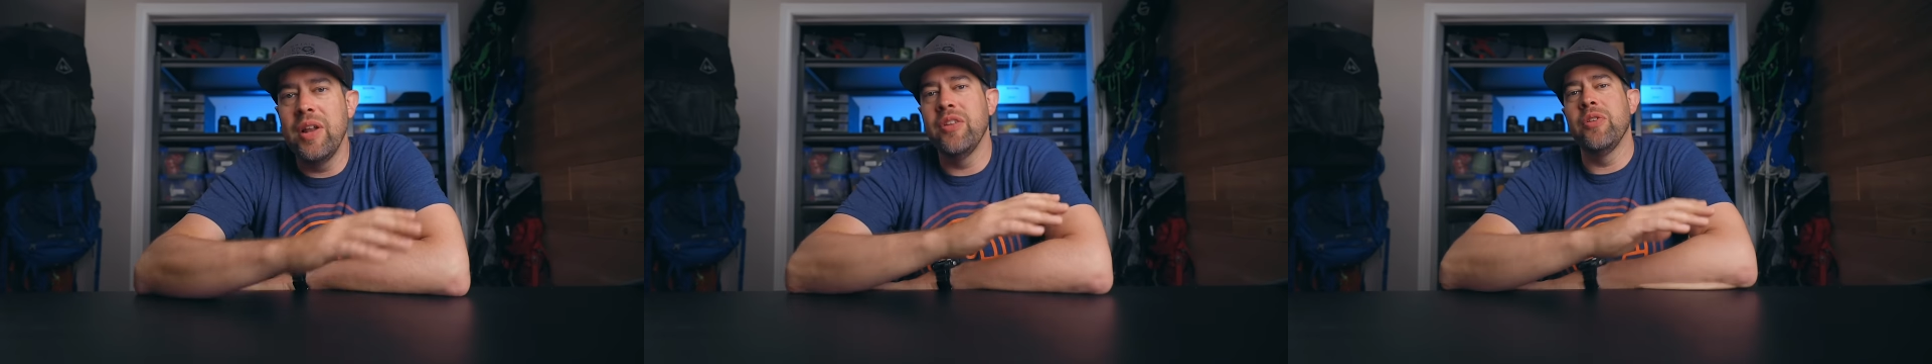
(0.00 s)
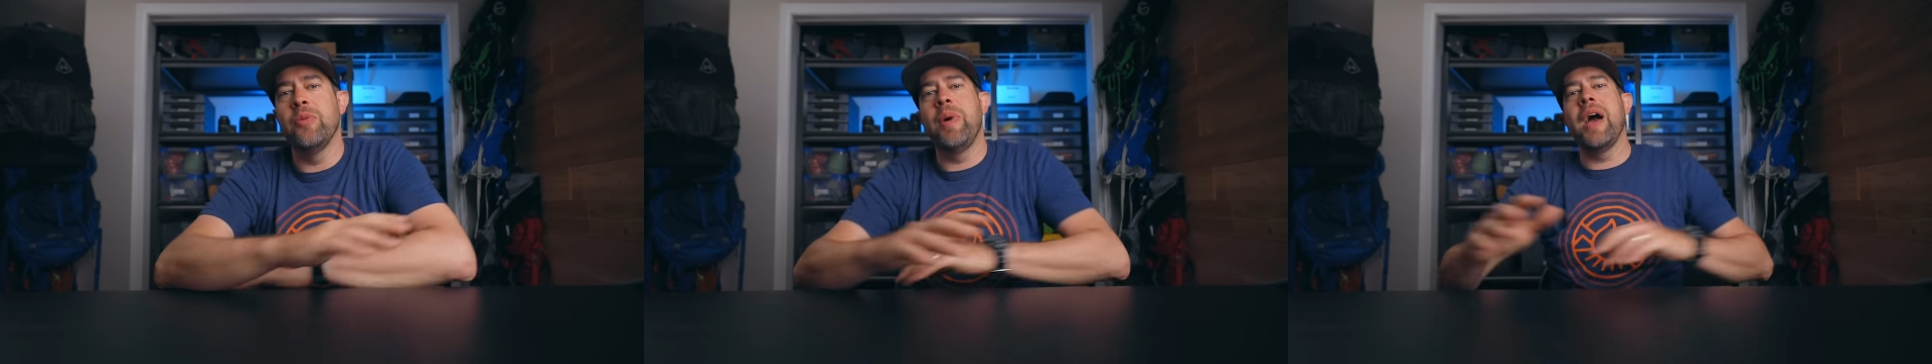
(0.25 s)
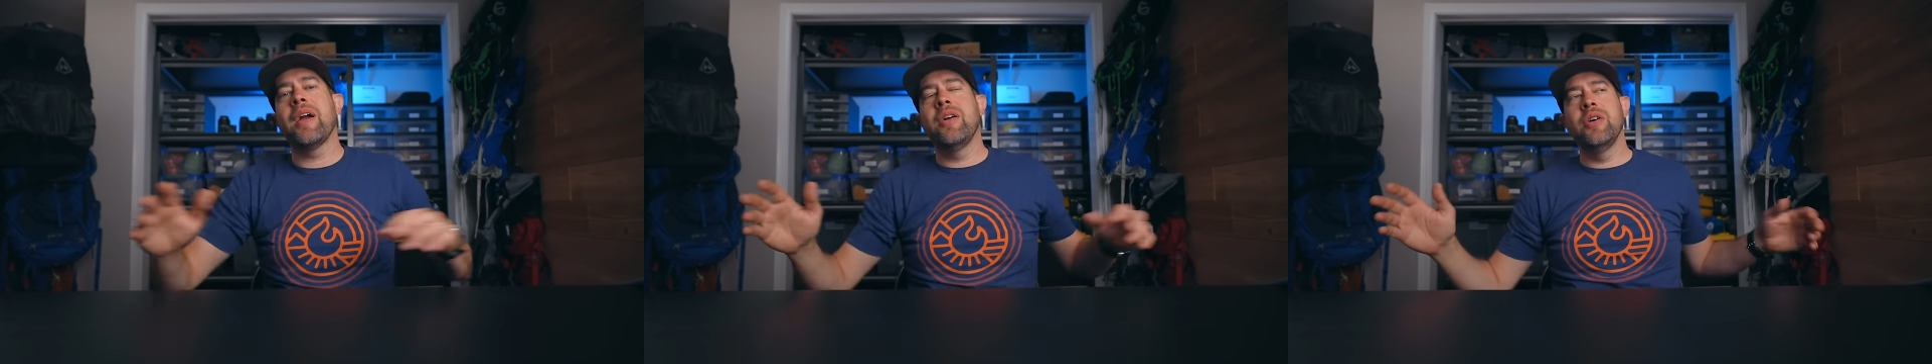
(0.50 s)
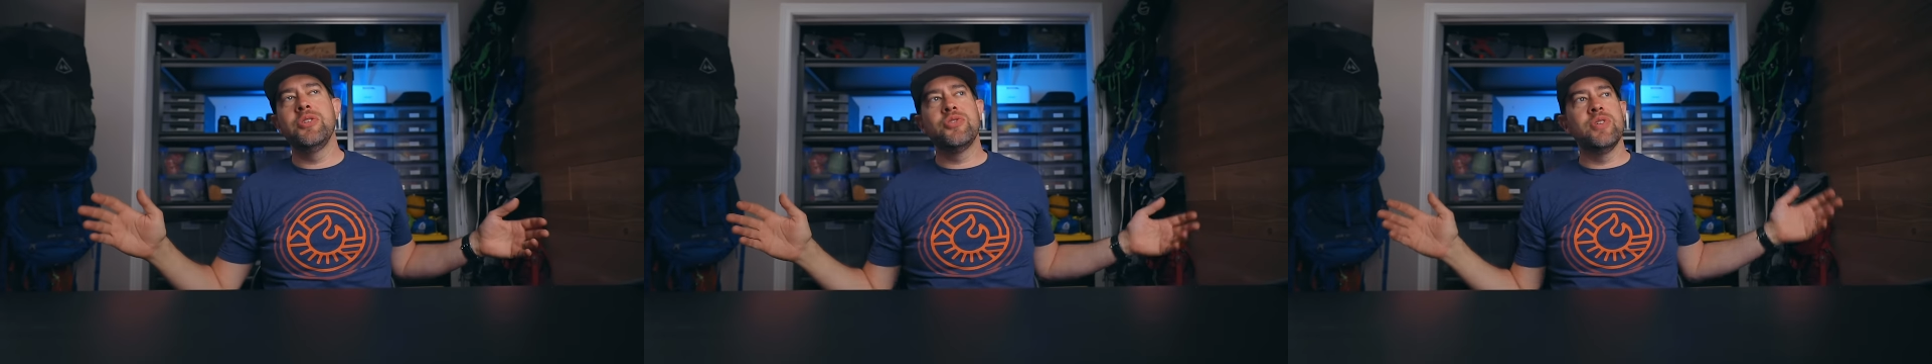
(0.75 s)
into the
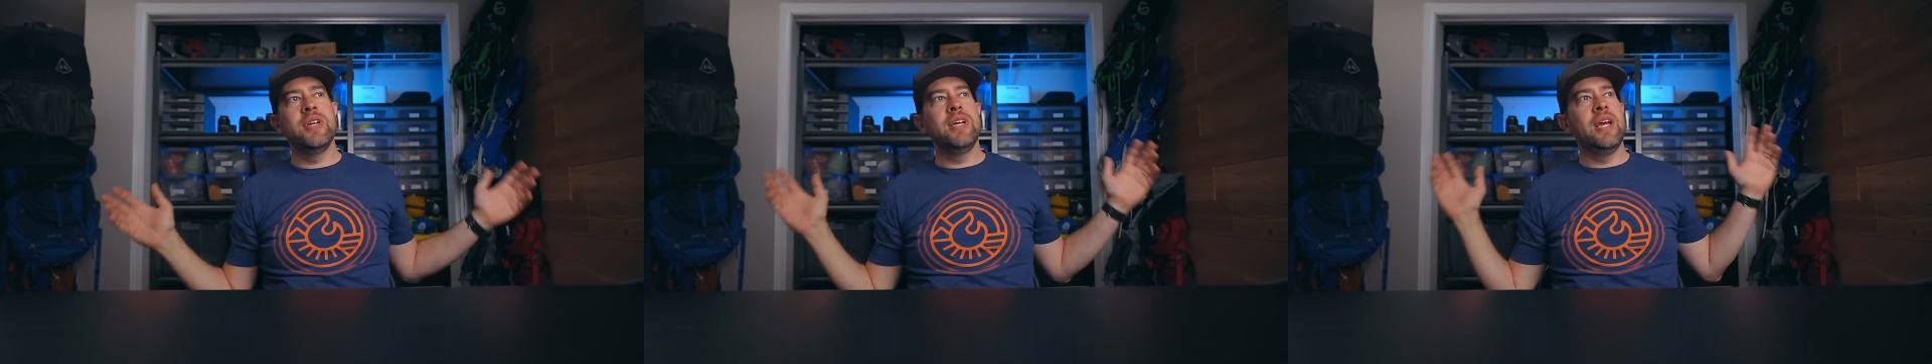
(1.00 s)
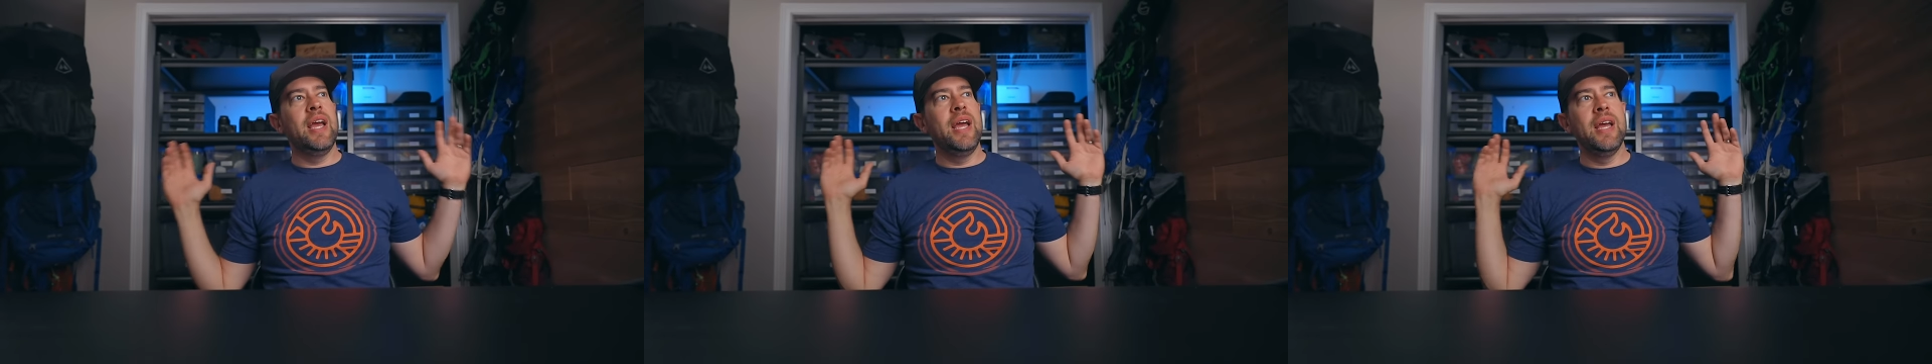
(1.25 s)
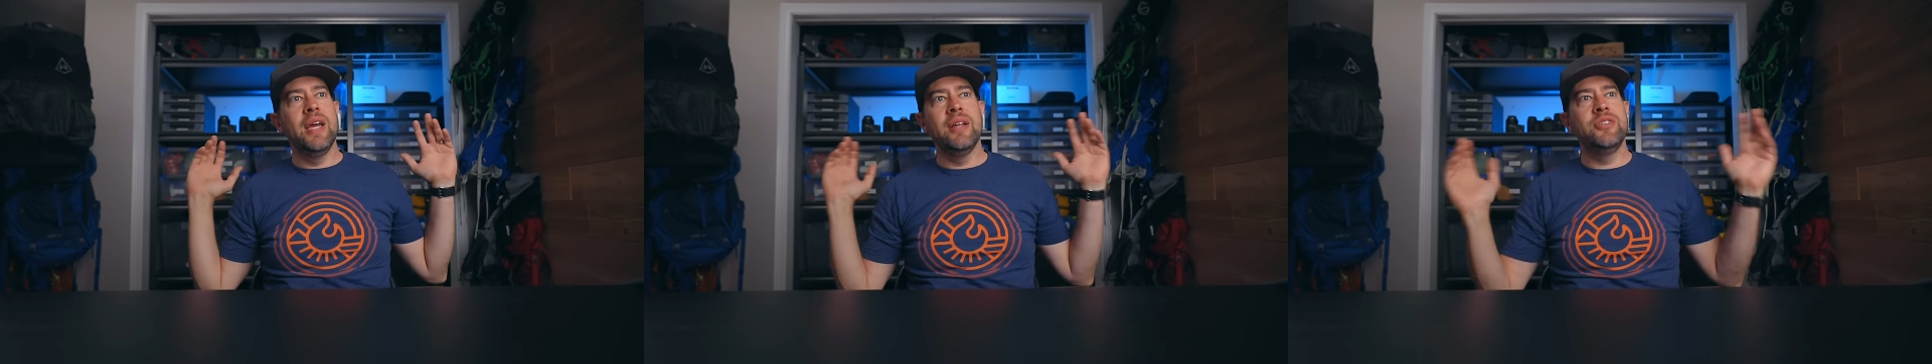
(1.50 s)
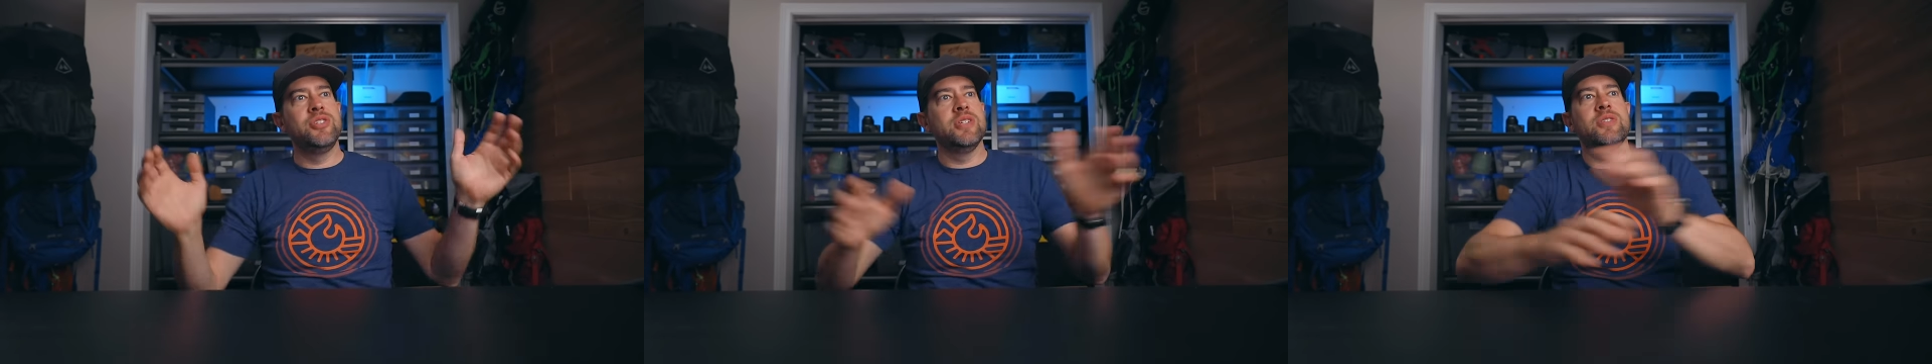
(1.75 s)
backcountry
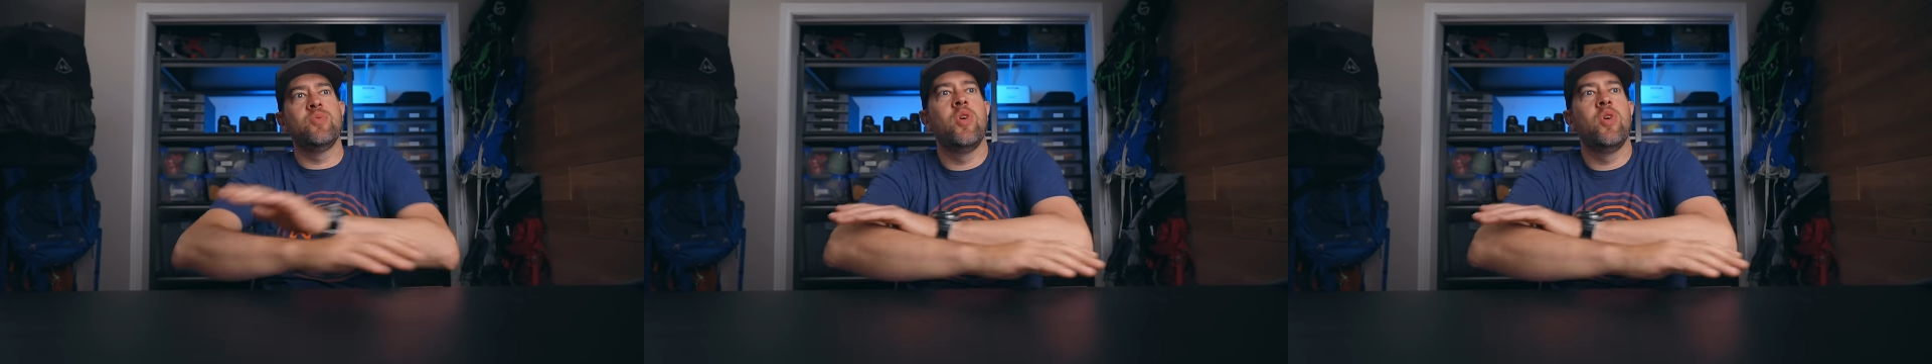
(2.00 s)
and just